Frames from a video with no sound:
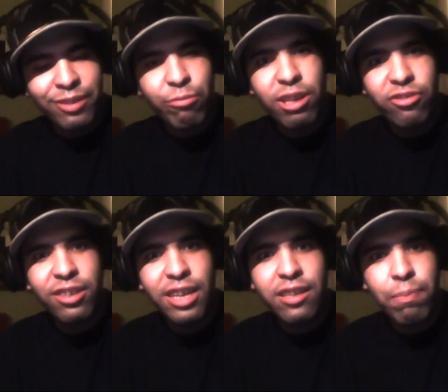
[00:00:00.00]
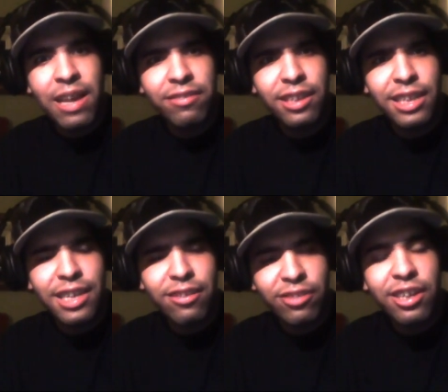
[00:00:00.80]
which is basically
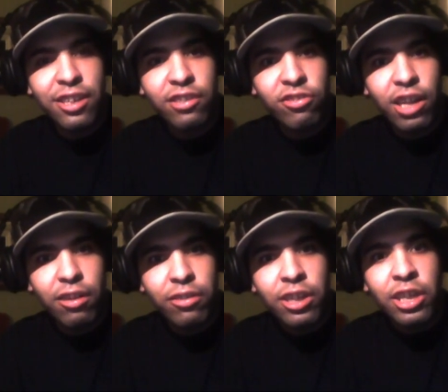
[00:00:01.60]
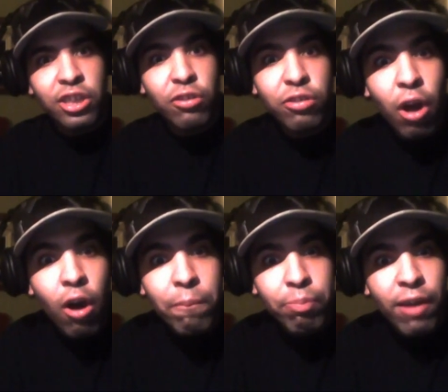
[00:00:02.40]
this in a nutshell. You
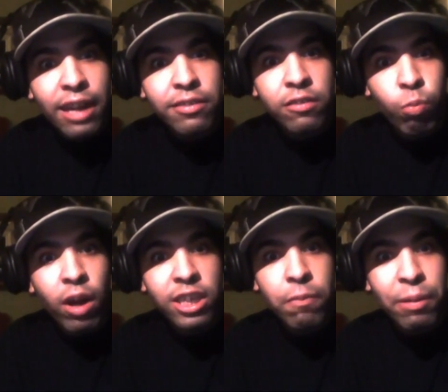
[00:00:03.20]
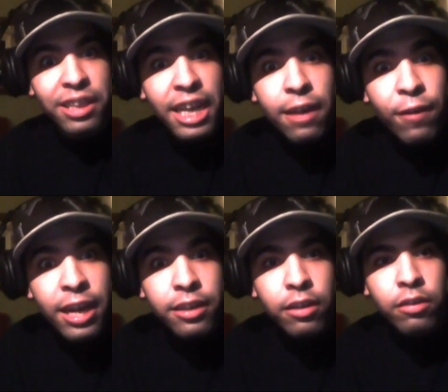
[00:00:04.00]
don't practice what you believe
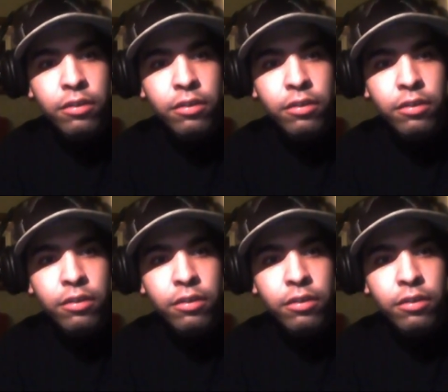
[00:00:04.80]
in.